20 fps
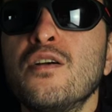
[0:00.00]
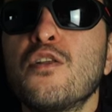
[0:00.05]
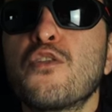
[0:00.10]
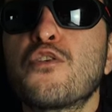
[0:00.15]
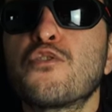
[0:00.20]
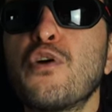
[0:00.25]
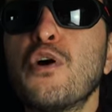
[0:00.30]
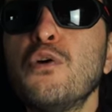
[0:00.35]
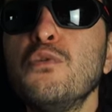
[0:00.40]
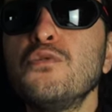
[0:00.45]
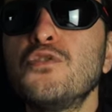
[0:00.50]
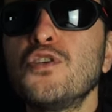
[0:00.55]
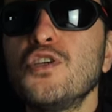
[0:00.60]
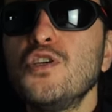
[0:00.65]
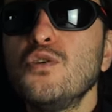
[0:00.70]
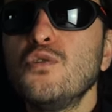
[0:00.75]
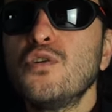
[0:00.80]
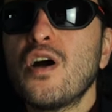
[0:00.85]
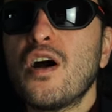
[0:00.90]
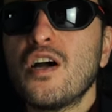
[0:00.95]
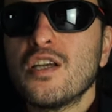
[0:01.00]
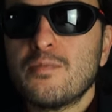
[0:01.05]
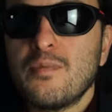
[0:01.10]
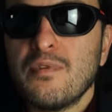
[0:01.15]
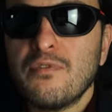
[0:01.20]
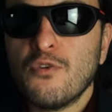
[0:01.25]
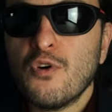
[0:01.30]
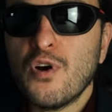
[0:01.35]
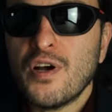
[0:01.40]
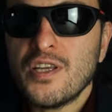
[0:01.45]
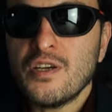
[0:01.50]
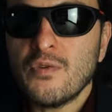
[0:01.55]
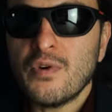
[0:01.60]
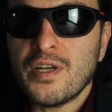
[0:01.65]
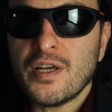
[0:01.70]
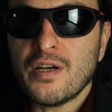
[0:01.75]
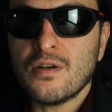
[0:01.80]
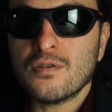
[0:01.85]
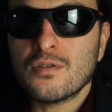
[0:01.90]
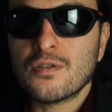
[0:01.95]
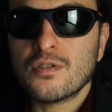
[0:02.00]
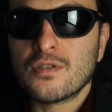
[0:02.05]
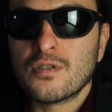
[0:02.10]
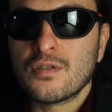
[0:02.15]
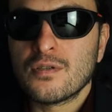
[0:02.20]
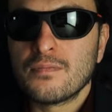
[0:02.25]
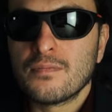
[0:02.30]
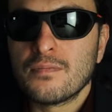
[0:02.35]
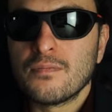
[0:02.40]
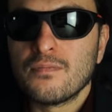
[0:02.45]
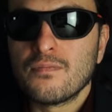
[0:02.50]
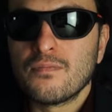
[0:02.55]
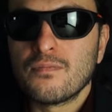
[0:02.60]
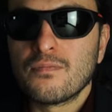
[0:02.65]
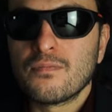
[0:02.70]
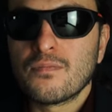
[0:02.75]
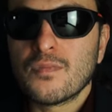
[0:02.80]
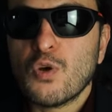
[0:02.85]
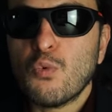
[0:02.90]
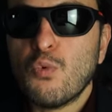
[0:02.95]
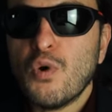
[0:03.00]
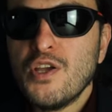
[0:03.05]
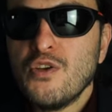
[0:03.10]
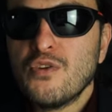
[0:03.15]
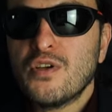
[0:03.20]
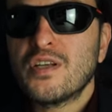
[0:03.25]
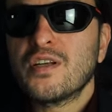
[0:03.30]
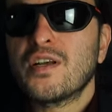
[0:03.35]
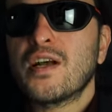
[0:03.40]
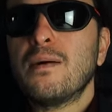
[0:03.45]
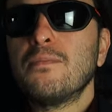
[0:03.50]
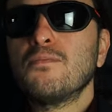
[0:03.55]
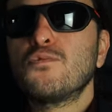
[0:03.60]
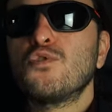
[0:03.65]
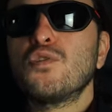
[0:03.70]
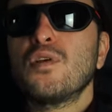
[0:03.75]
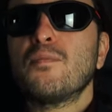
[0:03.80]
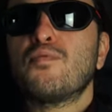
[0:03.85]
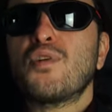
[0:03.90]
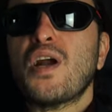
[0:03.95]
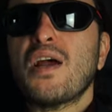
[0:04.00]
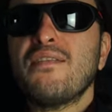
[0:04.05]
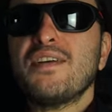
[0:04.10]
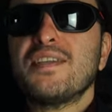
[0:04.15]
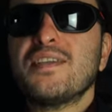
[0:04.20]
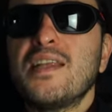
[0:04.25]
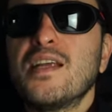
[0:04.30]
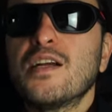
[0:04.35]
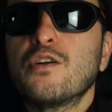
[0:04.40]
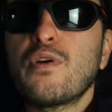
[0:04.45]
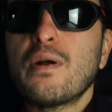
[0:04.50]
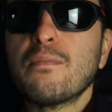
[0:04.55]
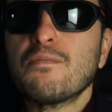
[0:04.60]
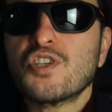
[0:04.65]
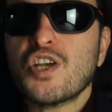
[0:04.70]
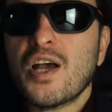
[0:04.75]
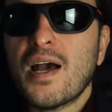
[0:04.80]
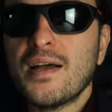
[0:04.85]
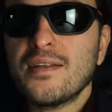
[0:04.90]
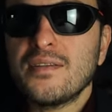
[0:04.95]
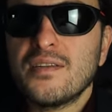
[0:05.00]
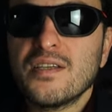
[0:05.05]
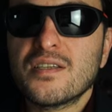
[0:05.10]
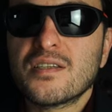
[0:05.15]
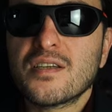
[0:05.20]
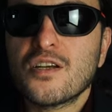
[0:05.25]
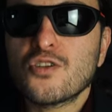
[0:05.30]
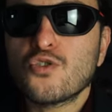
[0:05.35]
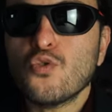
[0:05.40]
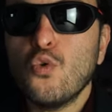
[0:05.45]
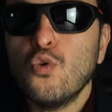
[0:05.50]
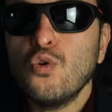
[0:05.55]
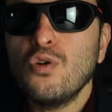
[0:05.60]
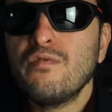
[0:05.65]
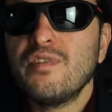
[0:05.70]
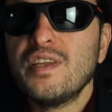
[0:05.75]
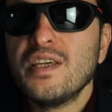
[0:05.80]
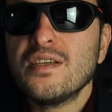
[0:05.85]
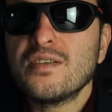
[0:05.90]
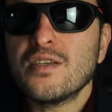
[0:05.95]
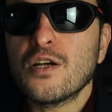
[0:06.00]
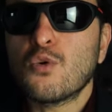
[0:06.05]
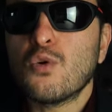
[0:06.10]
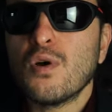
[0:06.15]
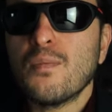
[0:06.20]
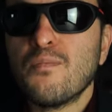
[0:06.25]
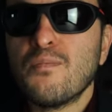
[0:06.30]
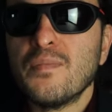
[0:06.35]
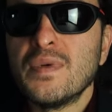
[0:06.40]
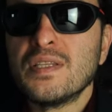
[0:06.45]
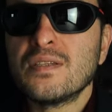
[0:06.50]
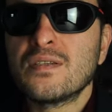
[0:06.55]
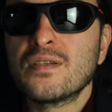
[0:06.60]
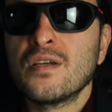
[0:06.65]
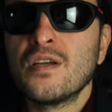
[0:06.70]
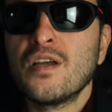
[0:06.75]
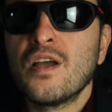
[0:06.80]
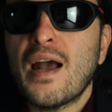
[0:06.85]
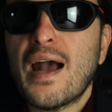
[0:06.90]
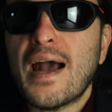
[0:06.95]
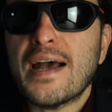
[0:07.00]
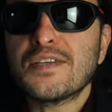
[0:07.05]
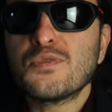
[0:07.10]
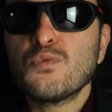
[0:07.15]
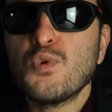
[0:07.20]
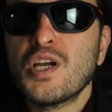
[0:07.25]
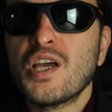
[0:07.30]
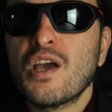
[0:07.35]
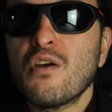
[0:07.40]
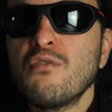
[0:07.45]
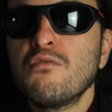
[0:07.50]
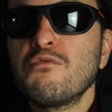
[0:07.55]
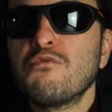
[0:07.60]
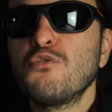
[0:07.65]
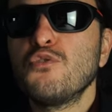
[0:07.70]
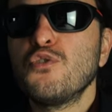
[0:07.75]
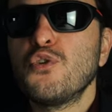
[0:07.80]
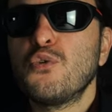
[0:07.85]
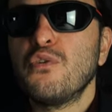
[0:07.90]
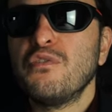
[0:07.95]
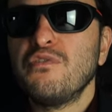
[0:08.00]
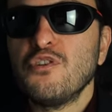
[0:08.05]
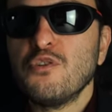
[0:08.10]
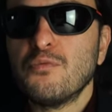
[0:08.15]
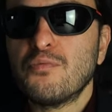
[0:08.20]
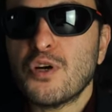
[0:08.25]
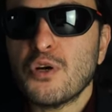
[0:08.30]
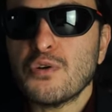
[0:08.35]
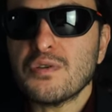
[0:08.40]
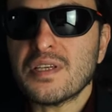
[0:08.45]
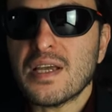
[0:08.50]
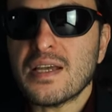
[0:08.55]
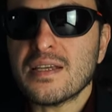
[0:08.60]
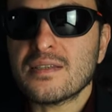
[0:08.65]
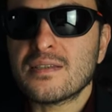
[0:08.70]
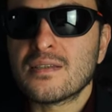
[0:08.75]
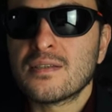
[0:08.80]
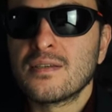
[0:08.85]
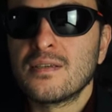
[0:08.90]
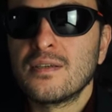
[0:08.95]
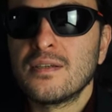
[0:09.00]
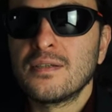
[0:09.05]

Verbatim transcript: thrown to you guys before anyone else, where you can come to the private Telegram chat and discuss all of these equipment as we're going through the review process.